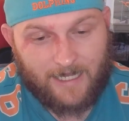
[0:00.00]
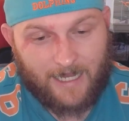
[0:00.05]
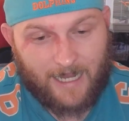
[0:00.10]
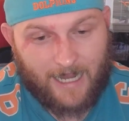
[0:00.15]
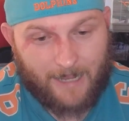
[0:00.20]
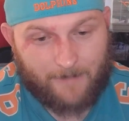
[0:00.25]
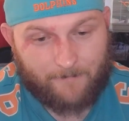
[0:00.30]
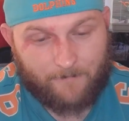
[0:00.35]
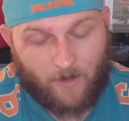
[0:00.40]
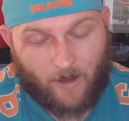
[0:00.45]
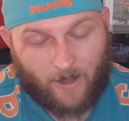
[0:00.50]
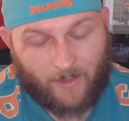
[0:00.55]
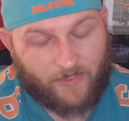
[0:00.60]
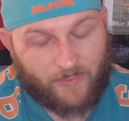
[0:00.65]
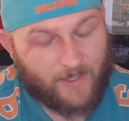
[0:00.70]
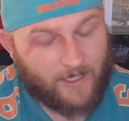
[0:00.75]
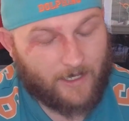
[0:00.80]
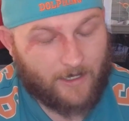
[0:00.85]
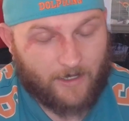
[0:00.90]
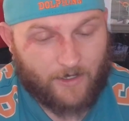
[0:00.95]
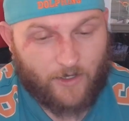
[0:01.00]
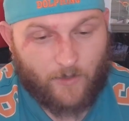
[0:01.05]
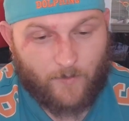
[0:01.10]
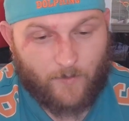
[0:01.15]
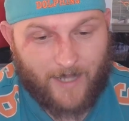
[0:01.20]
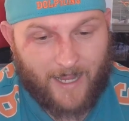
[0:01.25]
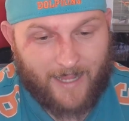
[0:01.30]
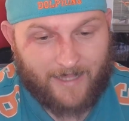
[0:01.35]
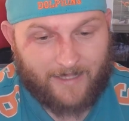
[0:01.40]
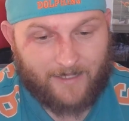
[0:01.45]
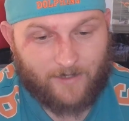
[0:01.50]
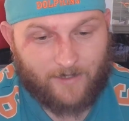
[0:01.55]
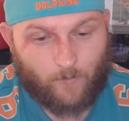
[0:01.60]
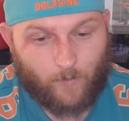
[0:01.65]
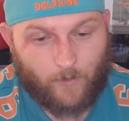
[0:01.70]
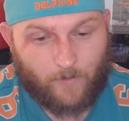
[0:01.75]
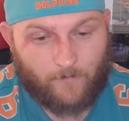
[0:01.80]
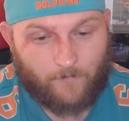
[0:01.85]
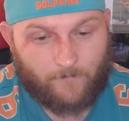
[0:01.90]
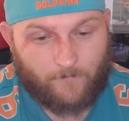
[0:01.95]
I think Ewan Aiken
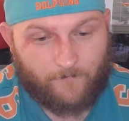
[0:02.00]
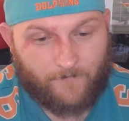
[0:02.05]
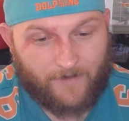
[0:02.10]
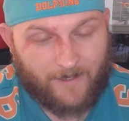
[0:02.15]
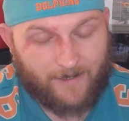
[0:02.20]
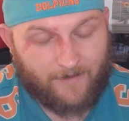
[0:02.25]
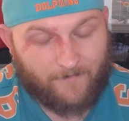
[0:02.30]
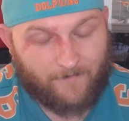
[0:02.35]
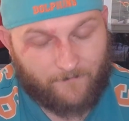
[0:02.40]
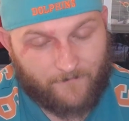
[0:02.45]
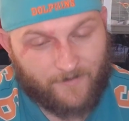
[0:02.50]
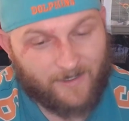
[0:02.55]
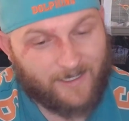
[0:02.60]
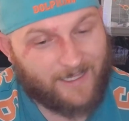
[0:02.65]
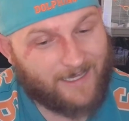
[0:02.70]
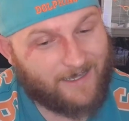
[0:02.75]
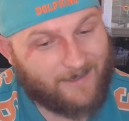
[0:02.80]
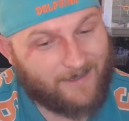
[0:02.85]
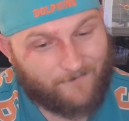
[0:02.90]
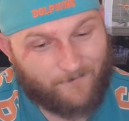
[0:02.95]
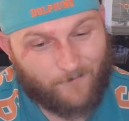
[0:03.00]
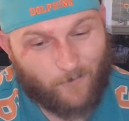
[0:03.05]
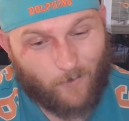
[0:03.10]
will fill in